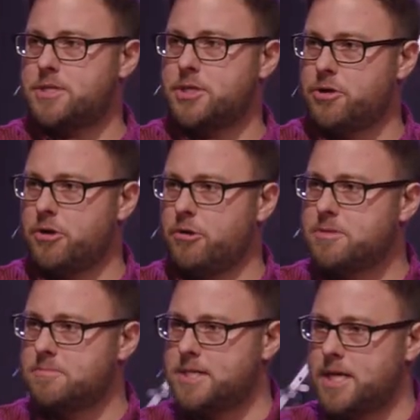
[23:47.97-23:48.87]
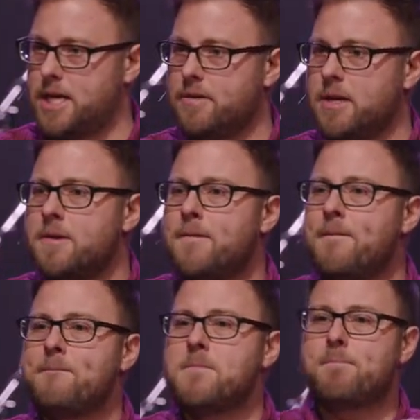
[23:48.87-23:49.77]
in your home to be saved.
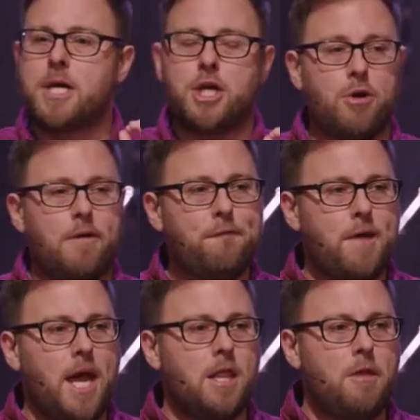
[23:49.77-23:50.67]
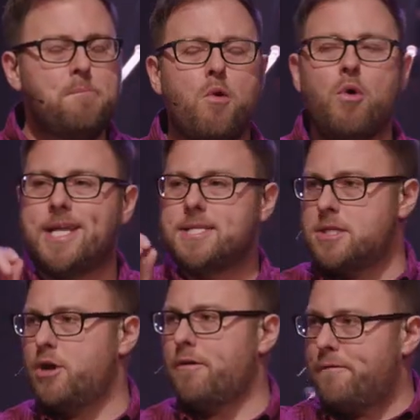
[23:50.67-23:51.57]
But your faith
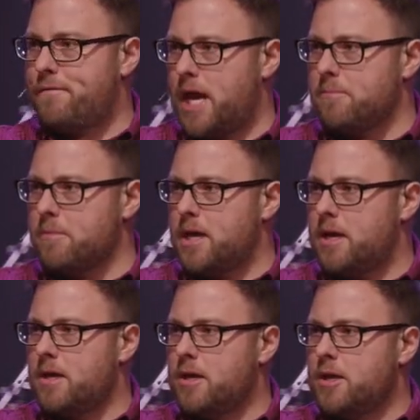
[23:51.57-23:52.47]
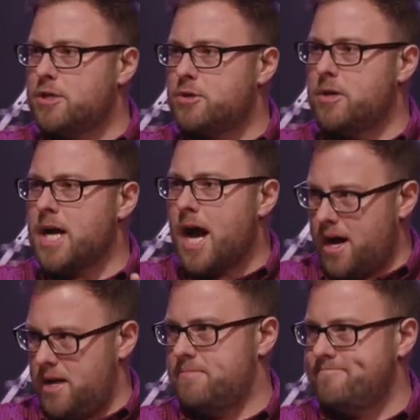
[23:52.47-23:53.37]
points your family to
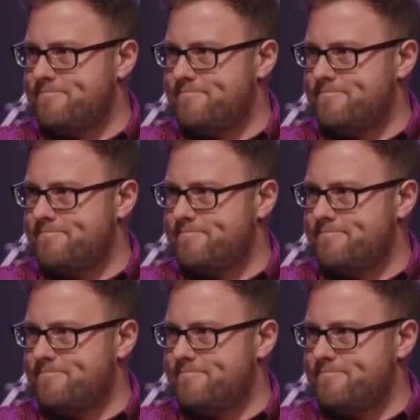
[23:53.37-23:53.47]
God.